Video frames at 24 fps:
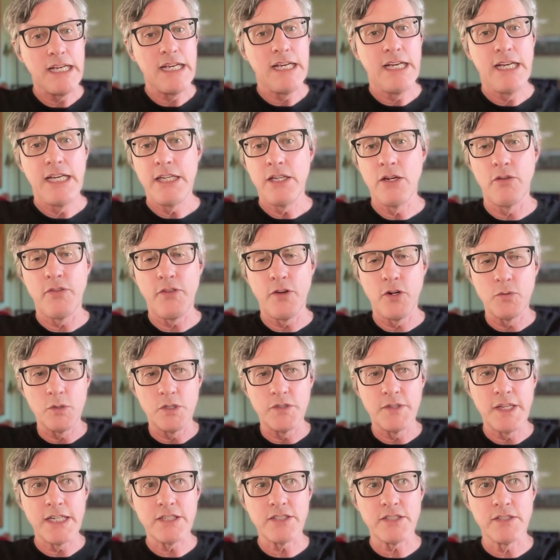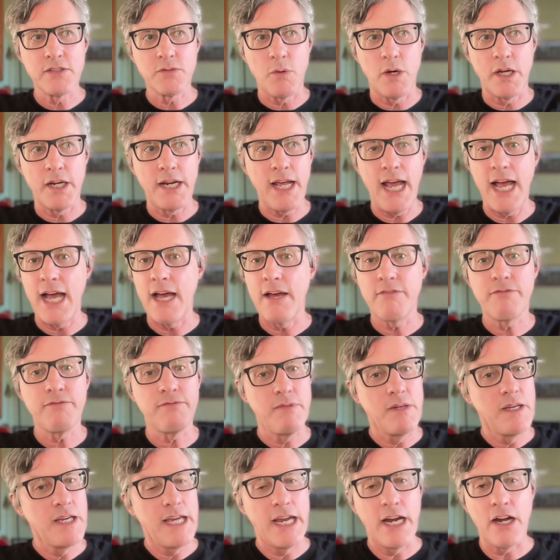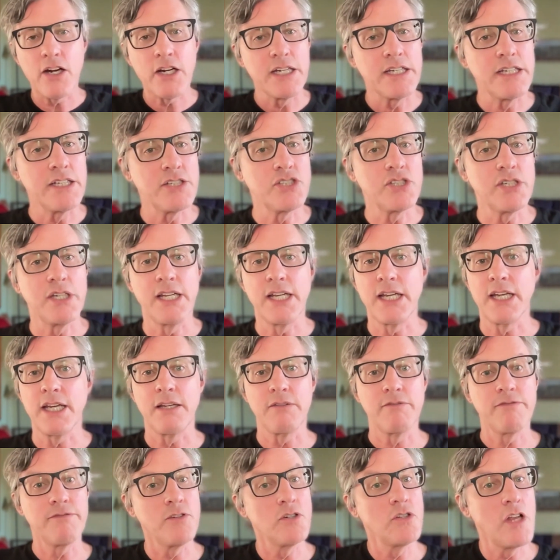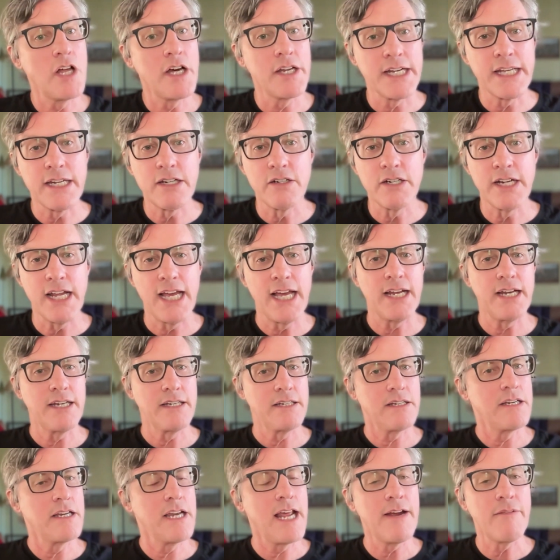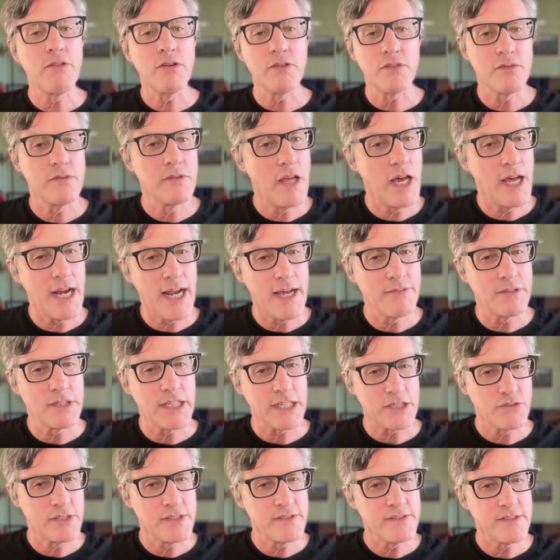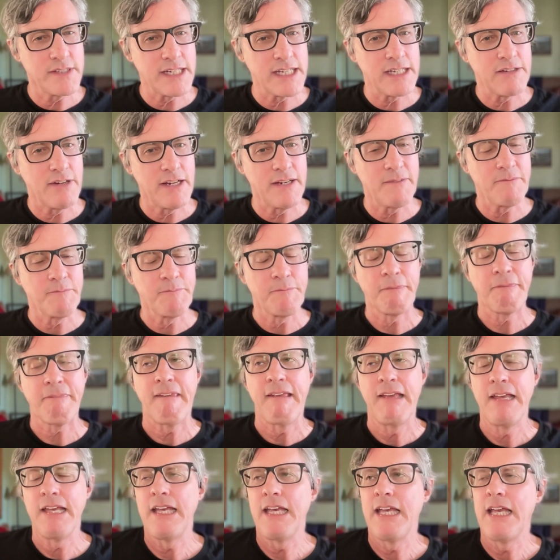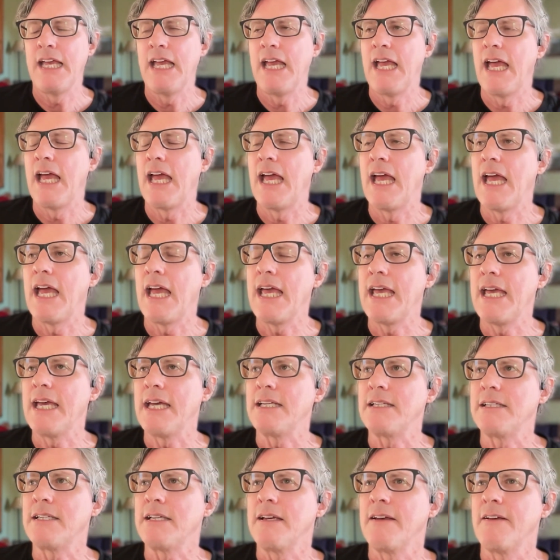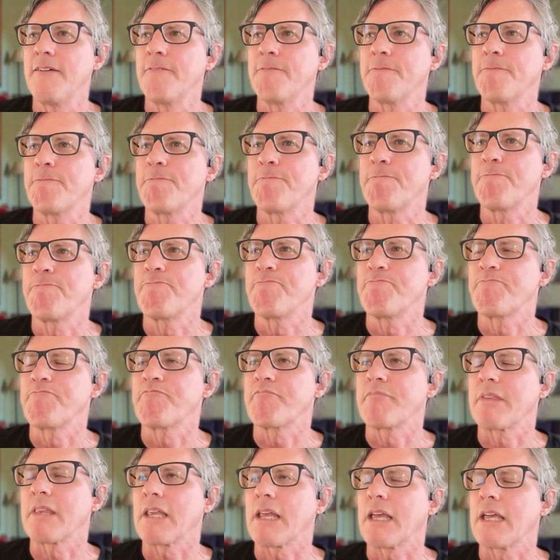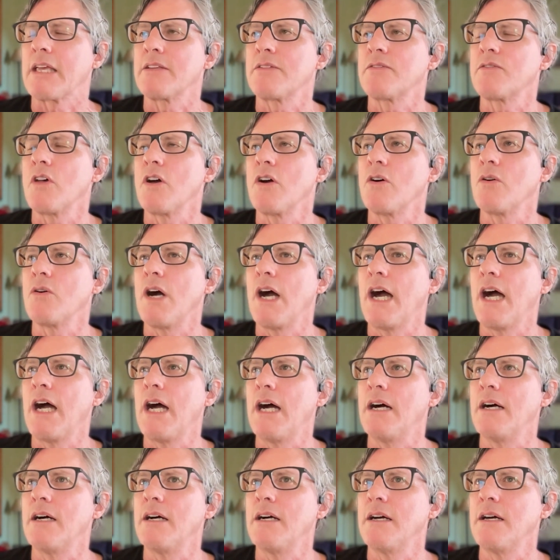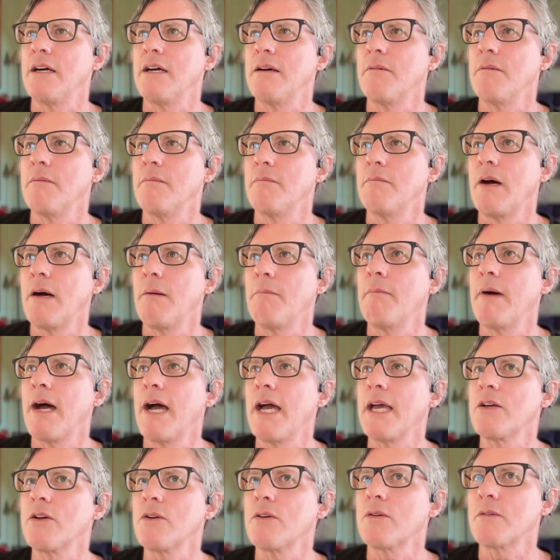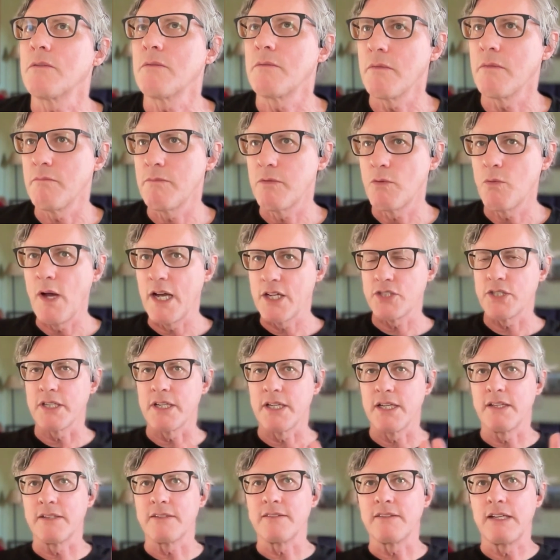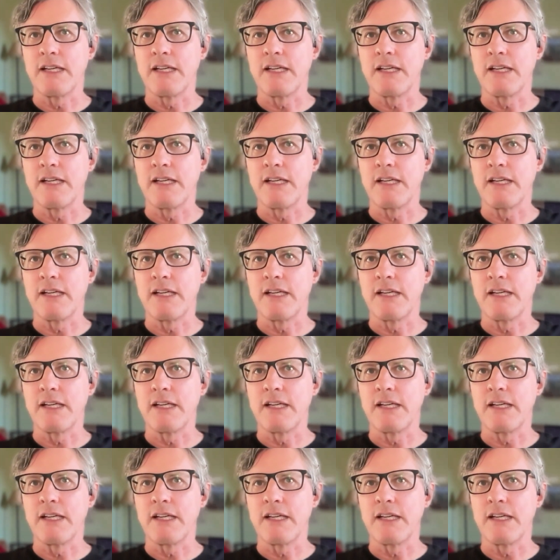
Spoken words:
to, third world nations want to have air conditioning and full on internet and never not have electricity, right? And so my question is,